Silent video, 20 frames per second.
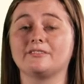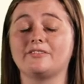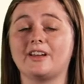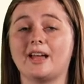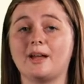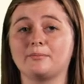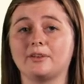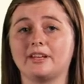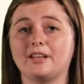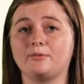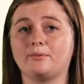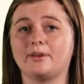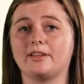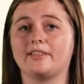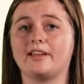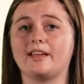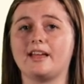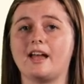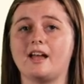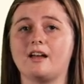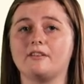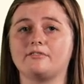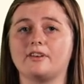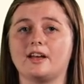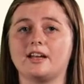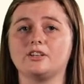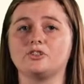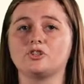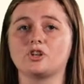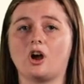family where they have
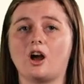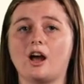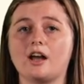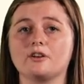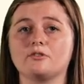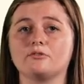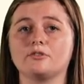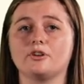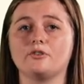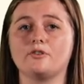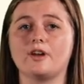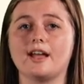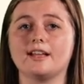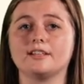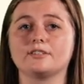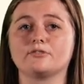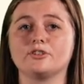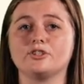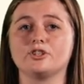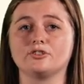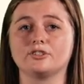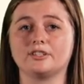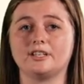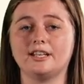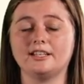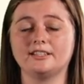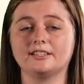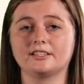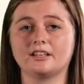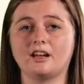a child who has reduced
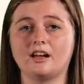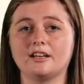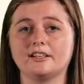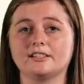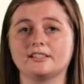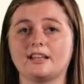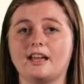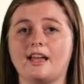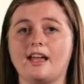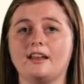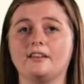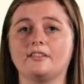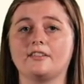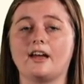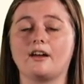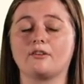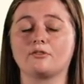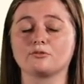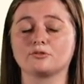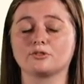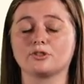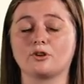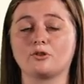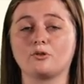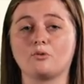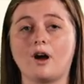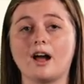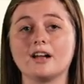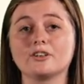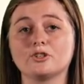head size and they're also
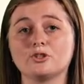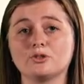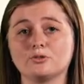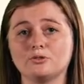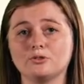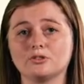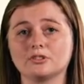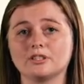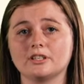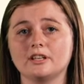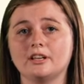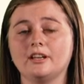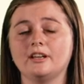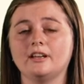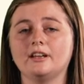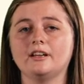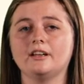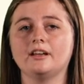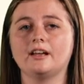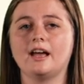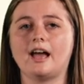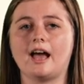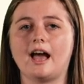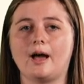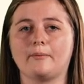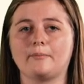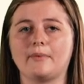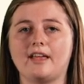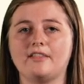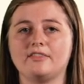quite short.
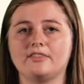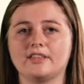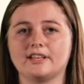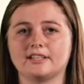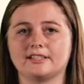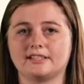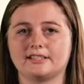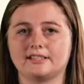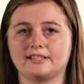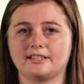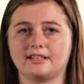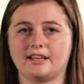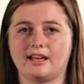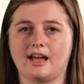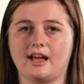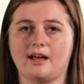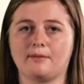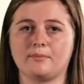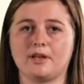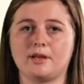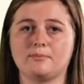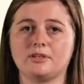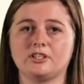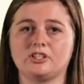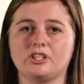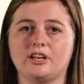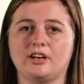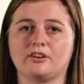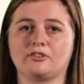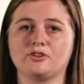Um, and this um,
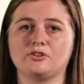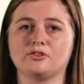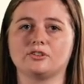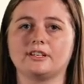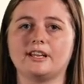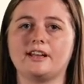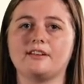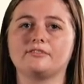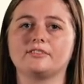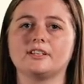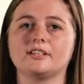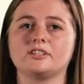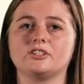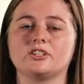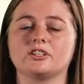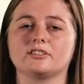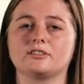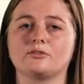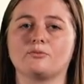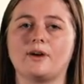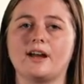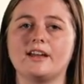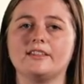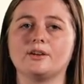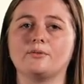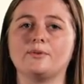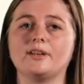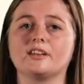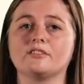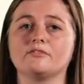image here on your left is just a way
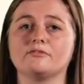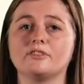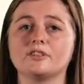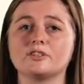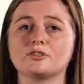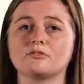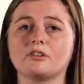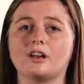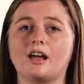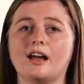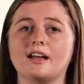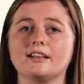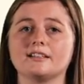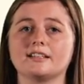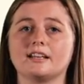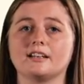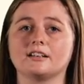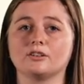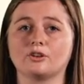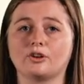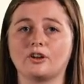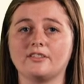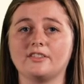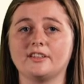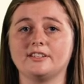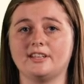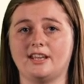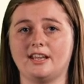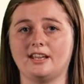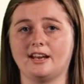that we can visualize and look at the
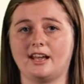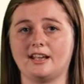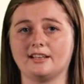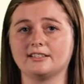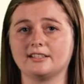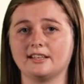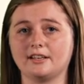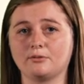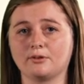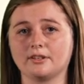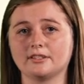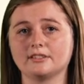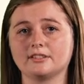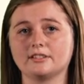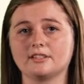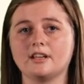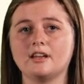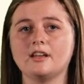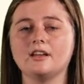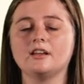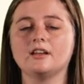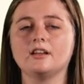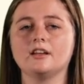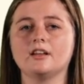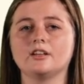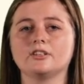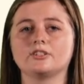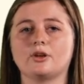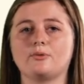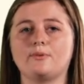DNA sequence.
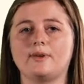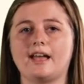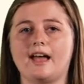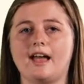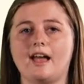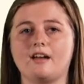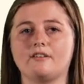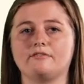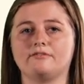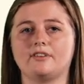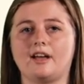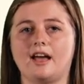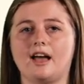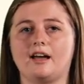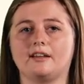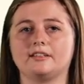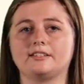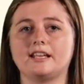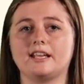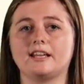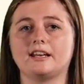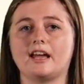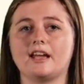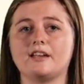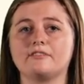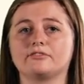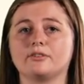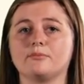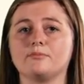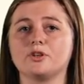So we have uh,
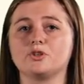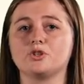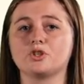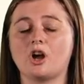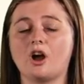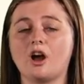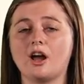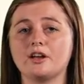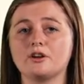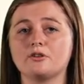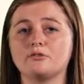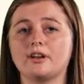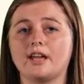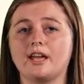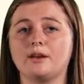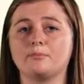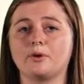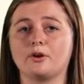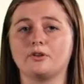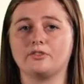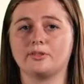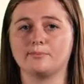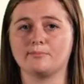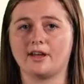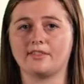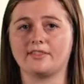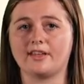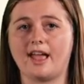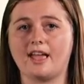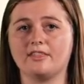DNA from the child and both the
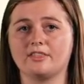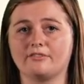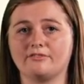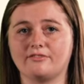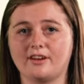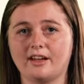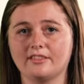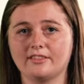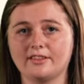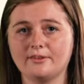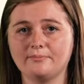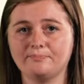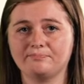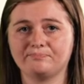mother and the father.